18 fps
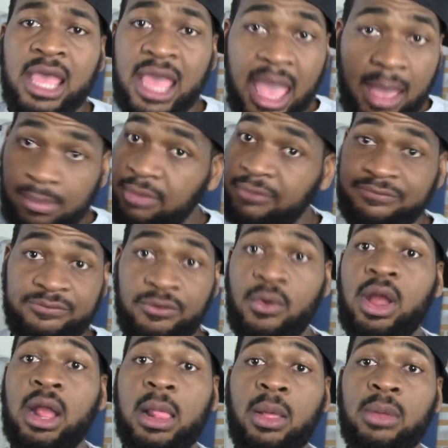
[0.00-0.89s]
And
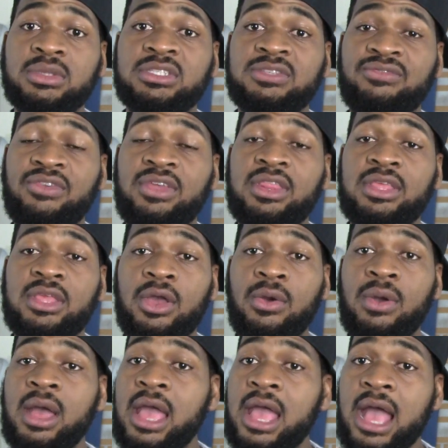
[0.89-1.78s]
before I close this
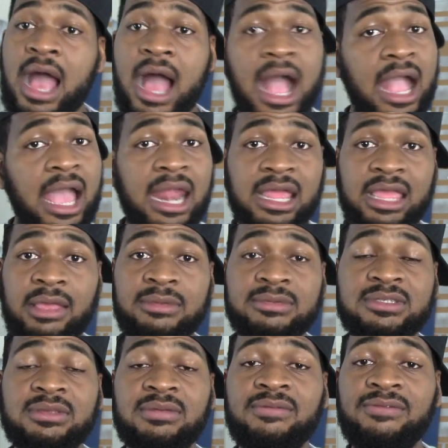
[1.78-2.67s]
video, I gotta
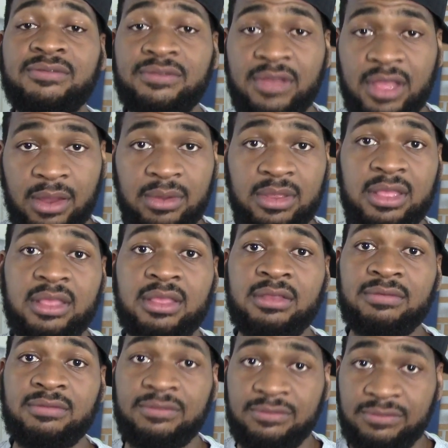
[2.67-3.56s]
give some
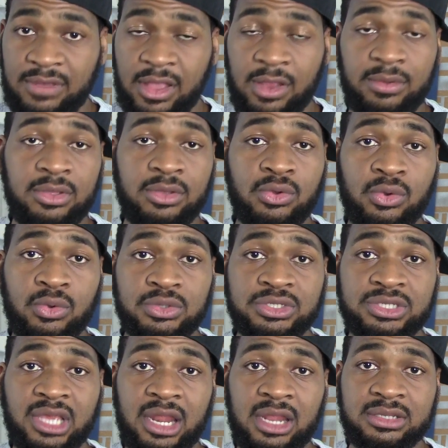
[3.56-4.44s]
very, very cool
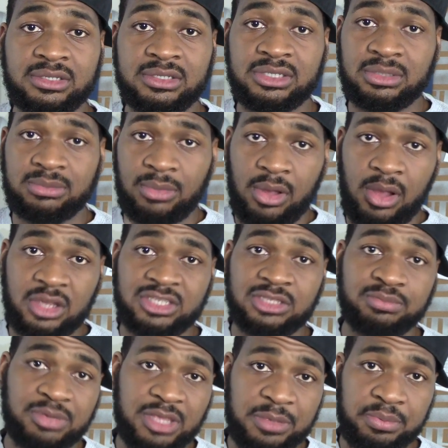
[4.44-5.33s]
shout-outs to some
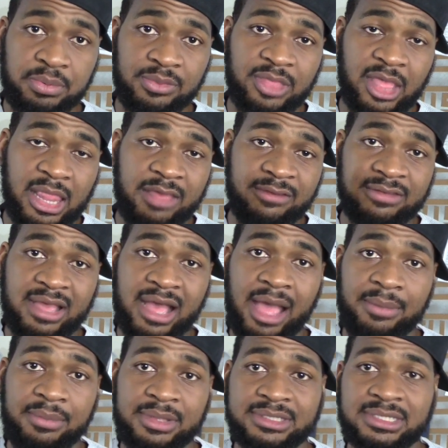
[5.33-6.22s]
awesome people that left
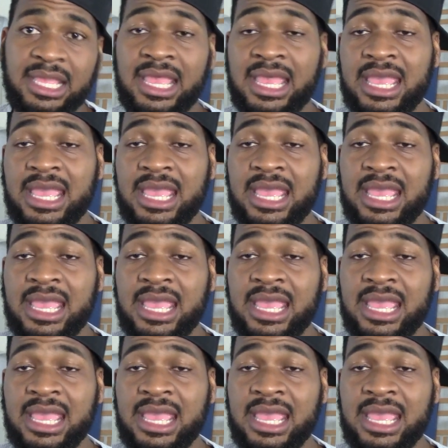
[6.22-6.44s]
comments